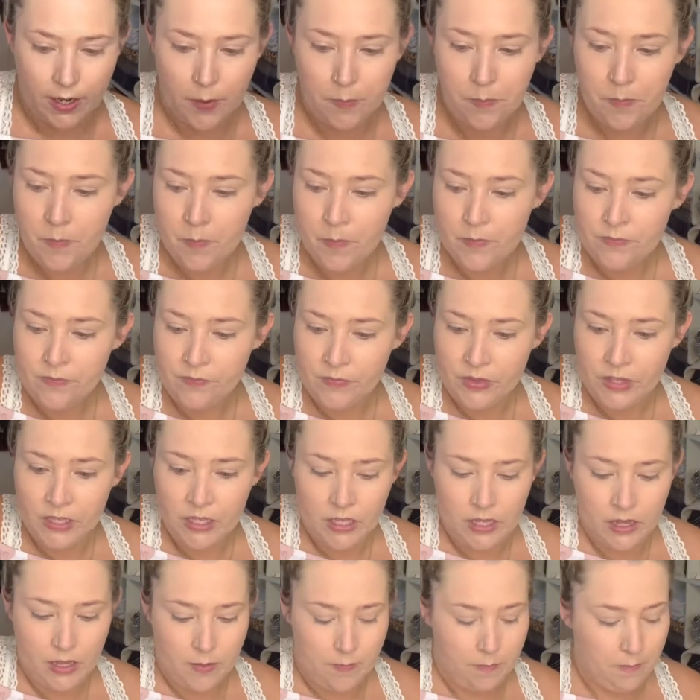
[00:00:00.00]

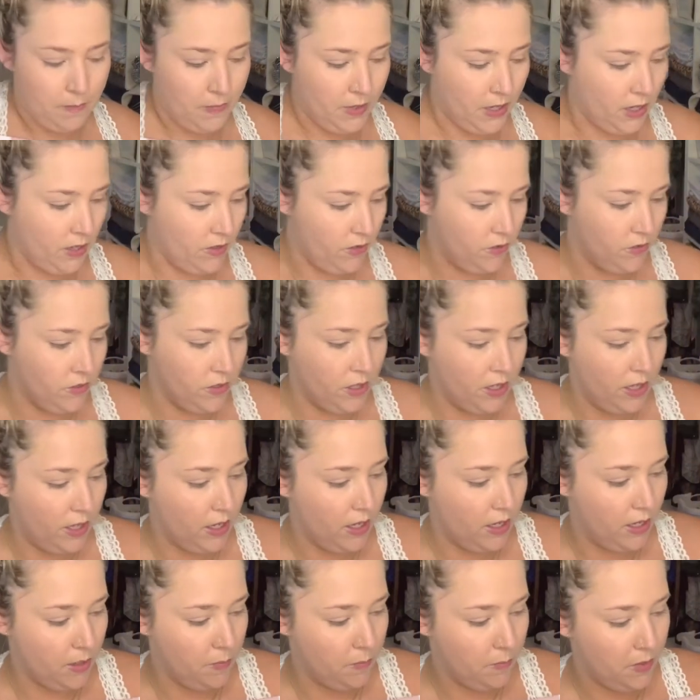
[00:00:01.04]
in the mail
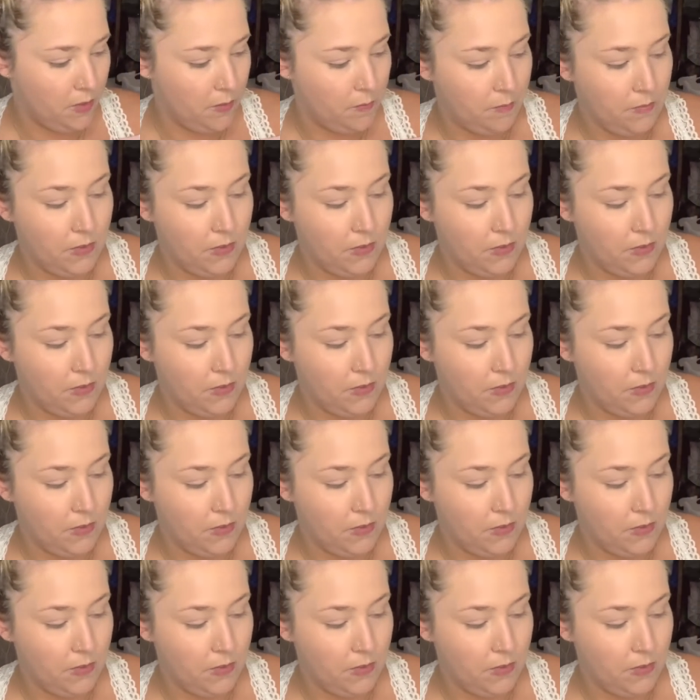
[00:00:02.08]
came